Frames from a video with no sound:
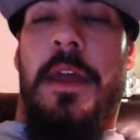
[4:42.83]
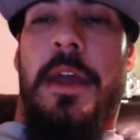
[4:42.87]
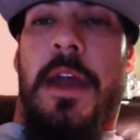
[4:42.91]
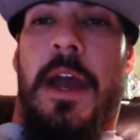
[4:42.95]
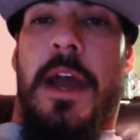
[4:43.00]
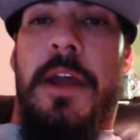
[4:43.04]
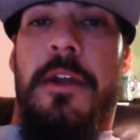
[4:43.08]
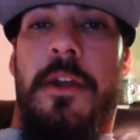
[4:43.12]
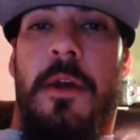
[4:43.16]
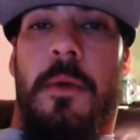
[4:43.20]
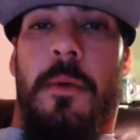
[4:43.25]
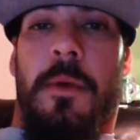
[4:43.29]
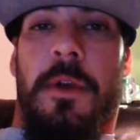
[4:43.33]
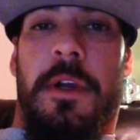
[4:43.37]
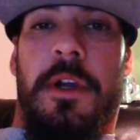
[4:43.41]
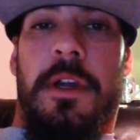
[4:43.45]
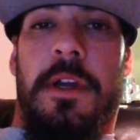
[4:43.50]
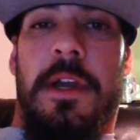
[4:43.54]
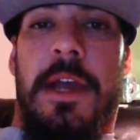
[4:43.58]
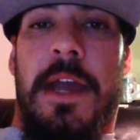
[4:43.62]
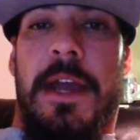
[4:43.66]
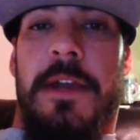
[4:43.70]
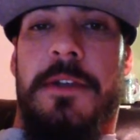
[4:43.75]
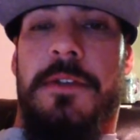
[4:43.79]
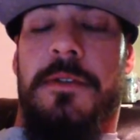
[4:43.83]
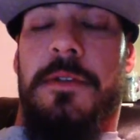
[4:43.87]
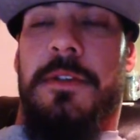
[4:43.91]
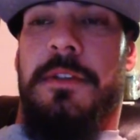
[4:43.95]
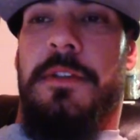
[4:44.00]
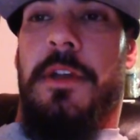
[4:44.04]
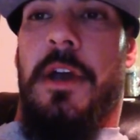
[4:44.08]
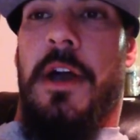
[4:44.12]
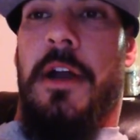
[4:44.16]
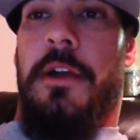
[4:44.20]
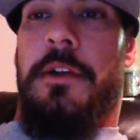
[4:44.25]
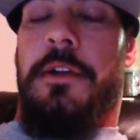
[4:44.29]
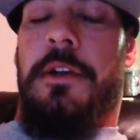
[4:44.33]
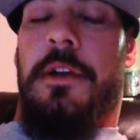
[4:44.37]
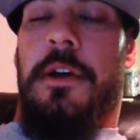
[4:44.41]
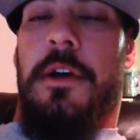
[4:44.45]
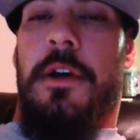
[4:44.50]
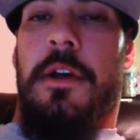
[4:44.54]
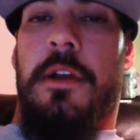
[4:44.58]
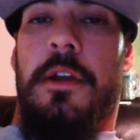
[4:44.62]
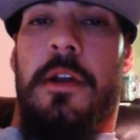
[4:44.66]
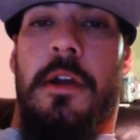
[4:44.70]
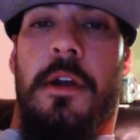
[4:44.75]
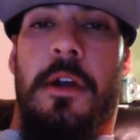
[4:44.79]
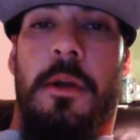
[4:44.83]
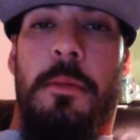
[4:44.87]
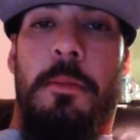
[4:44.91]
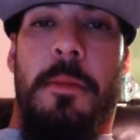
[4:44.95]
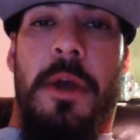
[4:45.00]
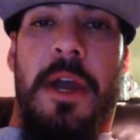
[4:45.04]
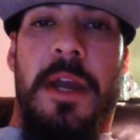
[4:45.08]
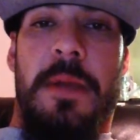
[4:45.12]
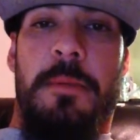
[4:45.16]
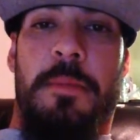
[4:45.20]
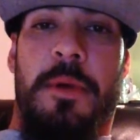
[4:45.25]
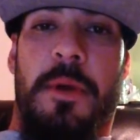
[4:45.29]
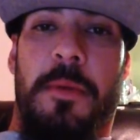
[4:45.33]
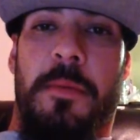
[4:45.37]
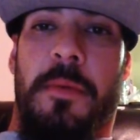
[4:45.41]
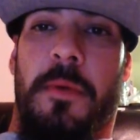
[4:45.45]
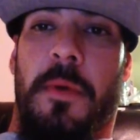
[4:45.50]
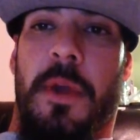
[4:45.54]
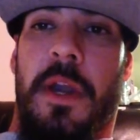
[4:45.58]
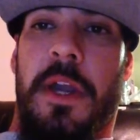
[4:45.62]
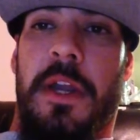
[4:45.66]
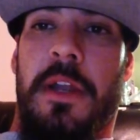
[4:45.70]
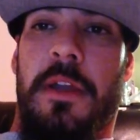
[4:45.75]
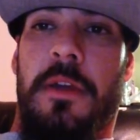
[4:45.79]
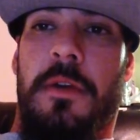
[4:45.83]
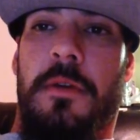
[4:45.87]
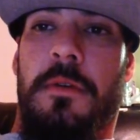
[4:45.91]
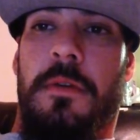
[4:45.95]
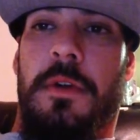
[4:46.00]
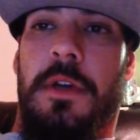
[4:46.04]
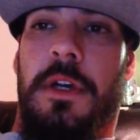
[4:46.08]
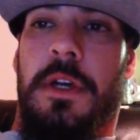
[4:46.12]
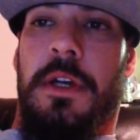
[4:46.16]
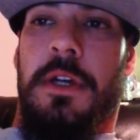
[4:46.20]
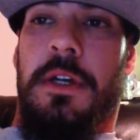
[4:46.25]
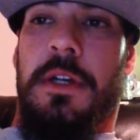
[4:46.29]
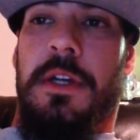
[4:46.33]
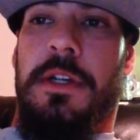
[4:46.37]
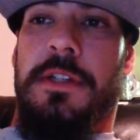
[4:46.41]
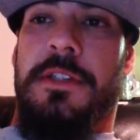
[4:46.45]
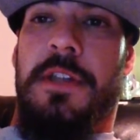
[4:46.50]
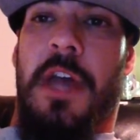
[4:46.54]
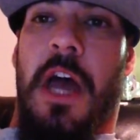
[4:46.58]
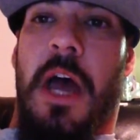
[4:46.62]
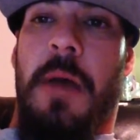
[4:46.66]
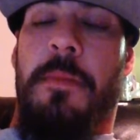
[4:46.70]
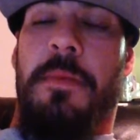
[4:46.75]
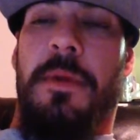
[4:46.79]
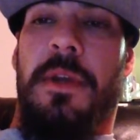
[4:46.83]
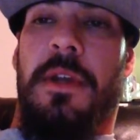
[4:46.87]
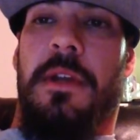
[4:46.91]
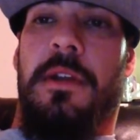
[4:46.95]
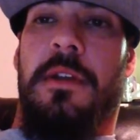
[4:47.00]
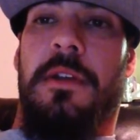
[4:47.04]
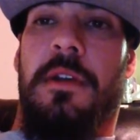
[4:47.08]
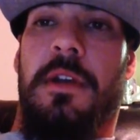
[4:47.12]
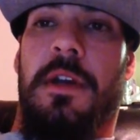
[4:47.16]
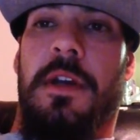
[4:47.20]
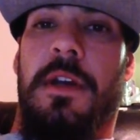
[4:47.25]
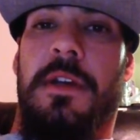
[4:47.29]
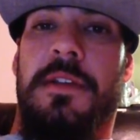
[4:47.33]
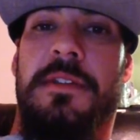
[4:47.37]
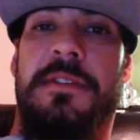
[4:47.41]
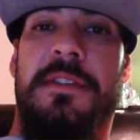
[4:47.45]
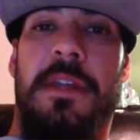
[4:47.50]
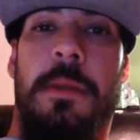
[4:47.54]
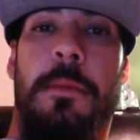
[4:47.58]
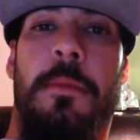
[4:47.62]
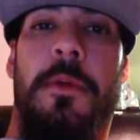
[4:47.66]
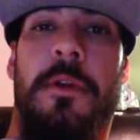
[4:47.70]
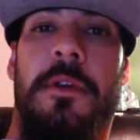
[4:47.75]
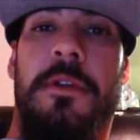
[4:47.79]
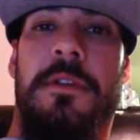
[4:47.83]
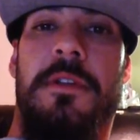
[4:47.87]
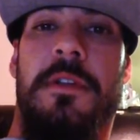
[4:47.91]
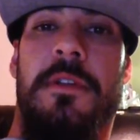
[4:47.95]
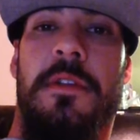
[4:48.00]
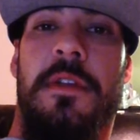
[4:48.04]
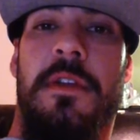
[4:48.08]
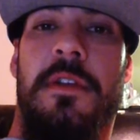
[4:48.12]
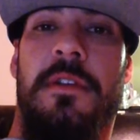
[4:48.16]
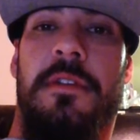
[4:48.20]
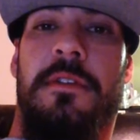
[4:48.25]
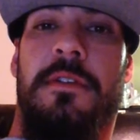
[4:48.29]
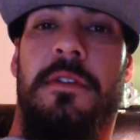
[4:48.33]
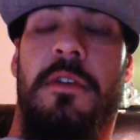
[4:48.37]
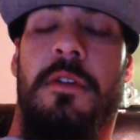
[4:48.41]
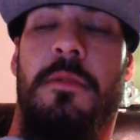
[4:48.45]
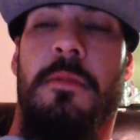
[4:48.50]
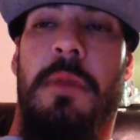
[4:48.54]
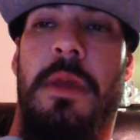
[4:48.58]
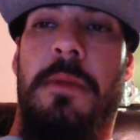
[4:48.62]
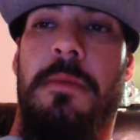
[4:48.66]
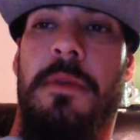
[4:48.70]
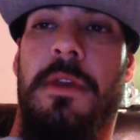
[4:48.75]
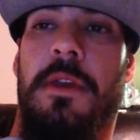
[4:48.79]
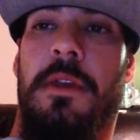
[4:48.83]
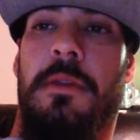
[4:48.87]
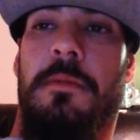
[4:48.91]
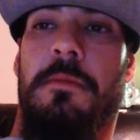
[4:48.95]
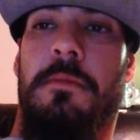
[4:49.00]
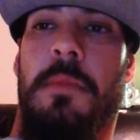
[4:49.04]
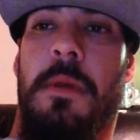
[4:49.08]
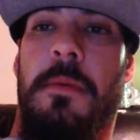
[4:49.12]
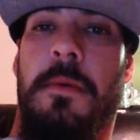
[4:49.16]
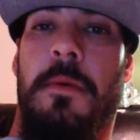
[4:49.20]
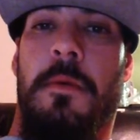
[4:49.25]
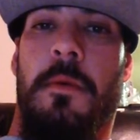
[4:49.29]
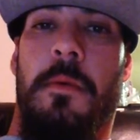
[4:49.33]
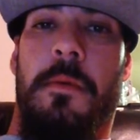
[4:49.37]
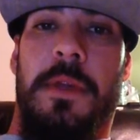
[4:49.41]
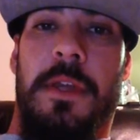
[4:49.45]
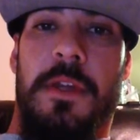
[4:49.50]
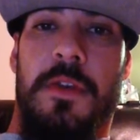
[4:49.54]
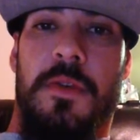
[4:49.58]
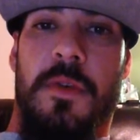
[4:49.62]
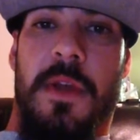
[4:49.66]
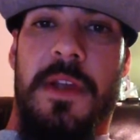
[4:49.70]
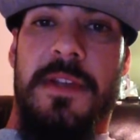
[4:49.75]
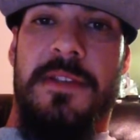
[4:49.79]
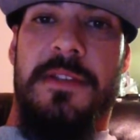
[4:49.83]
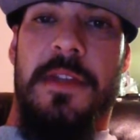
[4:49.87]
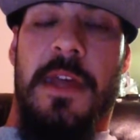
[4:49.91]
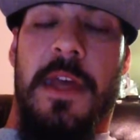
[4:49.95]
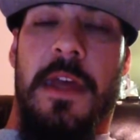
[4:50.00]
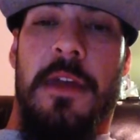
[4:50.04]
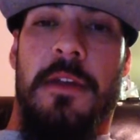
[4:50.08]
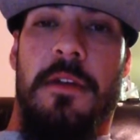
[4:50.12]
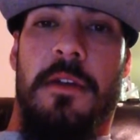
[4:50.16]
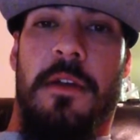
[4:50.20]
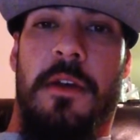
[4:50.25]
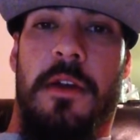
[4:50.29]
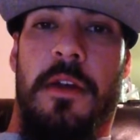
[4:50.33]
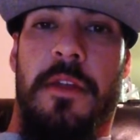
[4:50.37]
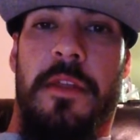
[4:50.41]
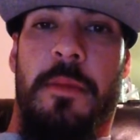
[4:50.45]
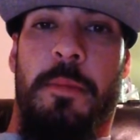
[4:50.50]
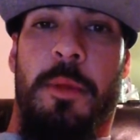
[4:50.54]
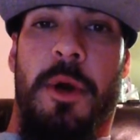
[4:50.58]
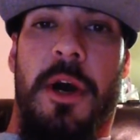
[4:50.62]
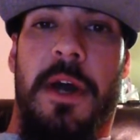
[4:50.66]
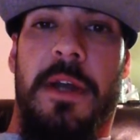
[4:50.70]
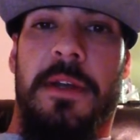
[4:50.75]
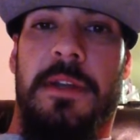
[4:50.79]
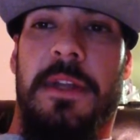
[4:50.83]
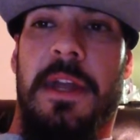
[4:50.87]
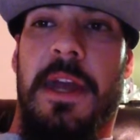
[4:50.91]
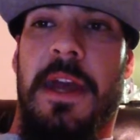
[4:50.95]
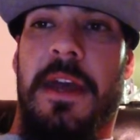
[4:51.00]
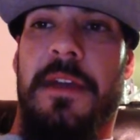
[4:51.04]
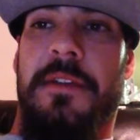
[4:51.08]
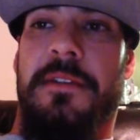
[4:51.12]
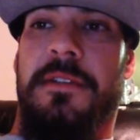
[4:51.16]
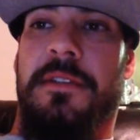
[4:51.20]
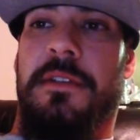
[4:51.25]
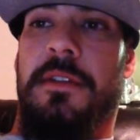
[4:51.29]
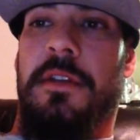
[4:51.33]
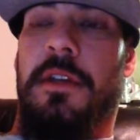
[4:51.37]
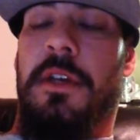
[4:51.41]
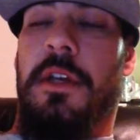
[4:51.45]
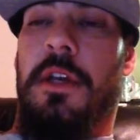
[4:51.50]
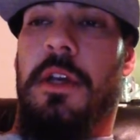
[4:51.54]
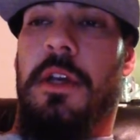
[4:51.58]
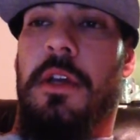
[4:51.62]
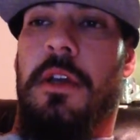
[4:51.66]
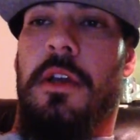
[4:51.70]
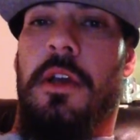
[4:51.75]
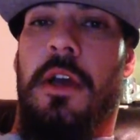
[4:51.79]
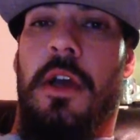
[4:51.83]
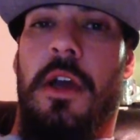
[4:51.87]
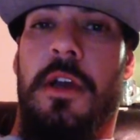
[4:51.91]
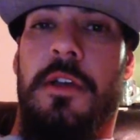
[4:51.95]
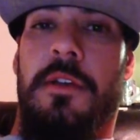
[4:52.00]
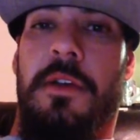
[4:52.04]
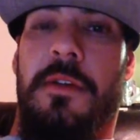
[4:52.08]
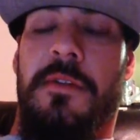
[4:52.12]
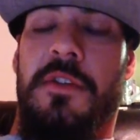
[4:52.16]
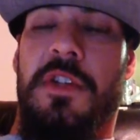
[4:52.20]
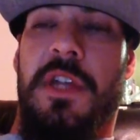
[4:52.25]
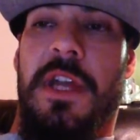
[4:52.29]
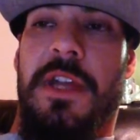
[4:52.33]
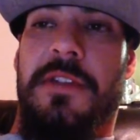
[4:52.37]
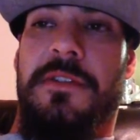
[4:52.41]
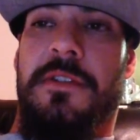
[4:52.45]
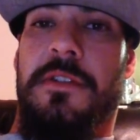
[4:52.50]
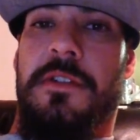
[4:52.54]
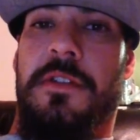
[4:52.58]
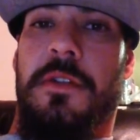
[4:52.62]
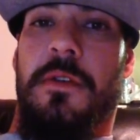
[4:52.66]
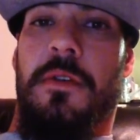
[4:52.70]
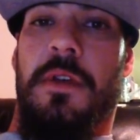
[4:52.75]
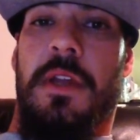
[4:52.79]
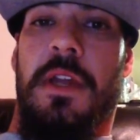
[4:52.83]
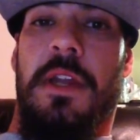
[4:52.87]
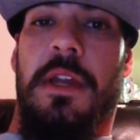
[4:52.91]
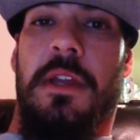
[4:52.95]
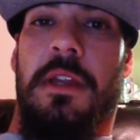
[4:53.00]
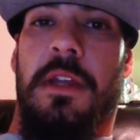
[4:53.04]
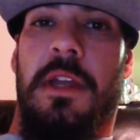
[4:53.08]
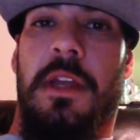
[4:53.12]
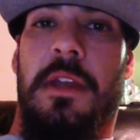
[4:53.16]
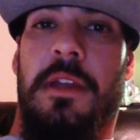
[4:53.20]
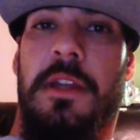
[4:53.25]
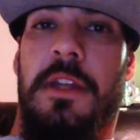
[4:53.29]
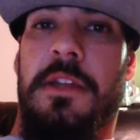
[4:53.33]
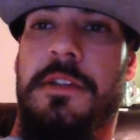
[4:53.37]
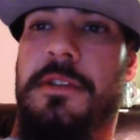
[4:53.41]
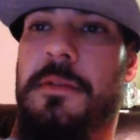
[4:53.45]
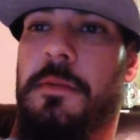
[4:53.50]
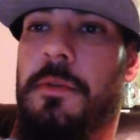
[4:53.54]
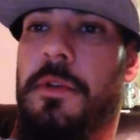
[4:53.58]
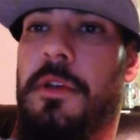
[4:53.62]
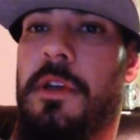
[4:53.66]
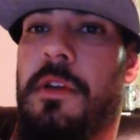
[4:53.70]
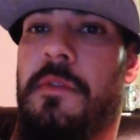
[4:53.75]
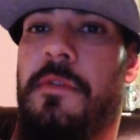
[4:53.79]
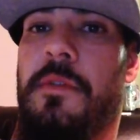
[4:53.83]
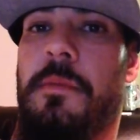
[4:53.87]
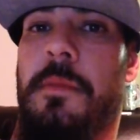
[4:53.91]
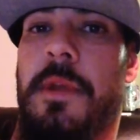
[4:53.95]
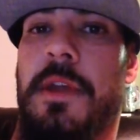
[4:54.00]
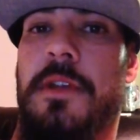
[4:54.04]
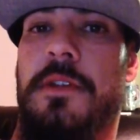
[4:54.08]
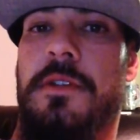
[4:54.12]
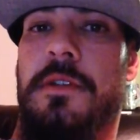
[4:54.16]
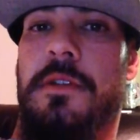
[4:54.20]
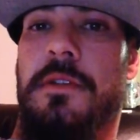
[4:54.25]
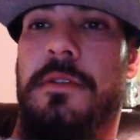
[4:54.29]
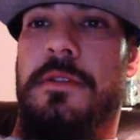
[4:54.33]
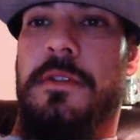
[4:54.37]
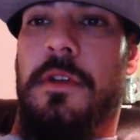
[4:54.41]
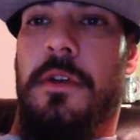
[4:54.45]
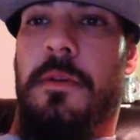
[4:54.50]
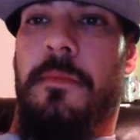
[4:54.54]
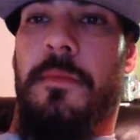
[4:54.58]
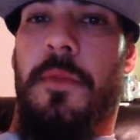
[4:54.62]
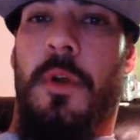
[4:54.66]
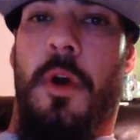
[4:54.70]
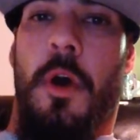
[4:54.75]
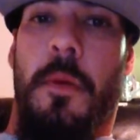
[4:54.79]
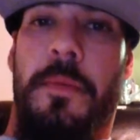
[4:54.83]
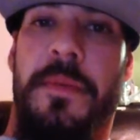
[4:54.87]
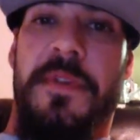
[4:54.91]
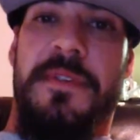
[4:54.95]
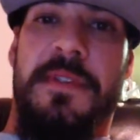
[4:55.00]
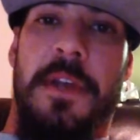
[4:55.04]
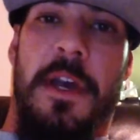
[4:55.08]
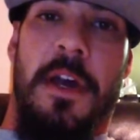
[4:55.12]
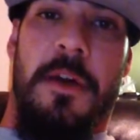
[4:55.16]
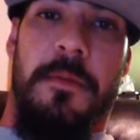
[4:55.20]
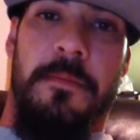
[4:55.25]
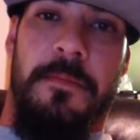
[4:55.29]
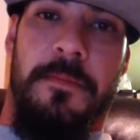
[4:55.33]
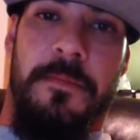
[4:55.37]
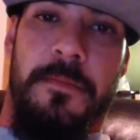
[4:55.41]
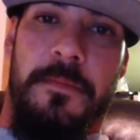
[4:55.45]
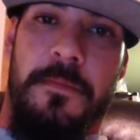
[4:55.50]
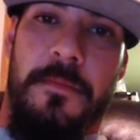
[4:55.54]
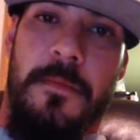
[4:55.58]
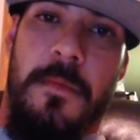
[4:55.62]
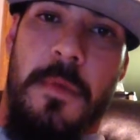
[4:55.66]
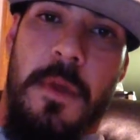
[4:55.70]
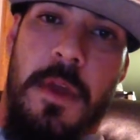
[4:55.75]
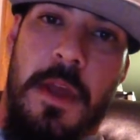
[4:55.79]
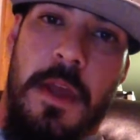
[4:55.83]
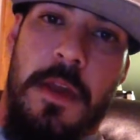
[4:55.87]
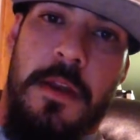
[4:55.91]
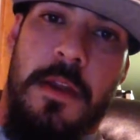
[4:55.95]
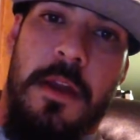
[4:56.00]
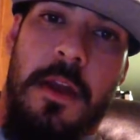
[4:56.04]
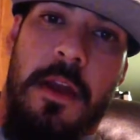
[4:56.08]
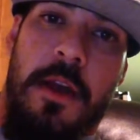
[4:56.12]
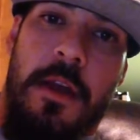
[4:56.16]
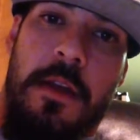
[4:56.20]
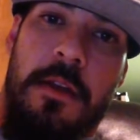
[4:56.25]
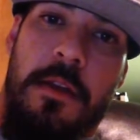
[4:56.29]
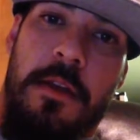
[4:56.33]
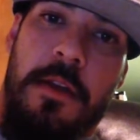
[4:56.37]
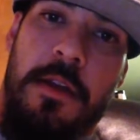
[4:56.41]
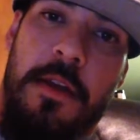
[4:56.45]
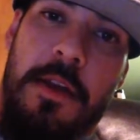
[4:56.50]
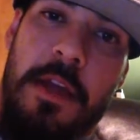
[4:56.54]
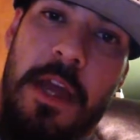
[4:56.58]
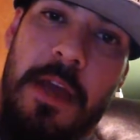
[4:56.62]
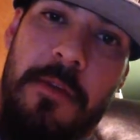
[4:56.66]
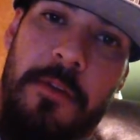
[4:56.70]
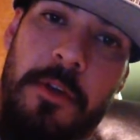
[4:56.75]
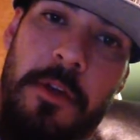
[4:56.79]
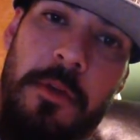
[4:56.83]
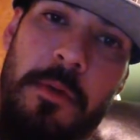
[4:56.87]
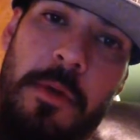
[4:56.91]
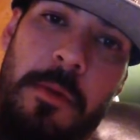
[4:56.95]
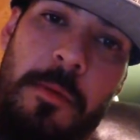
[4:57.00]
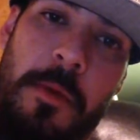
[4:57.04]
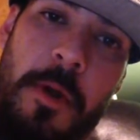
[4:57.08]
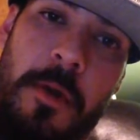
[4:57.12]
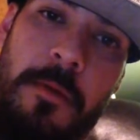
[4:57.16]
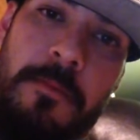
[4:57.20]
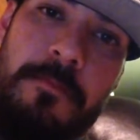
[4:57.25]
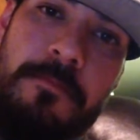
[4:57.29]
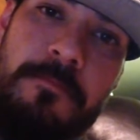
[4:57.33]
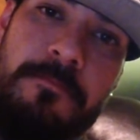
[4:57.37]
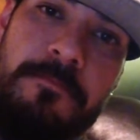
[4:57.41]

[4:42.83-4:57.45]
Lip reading: I know we're going to actually talk on our Mind Pump Radio a topic similar to this. So maybe when we address that on the podcast, you'll have a chance to tune in and get some good information. So hope this helped, and have a good one, bro.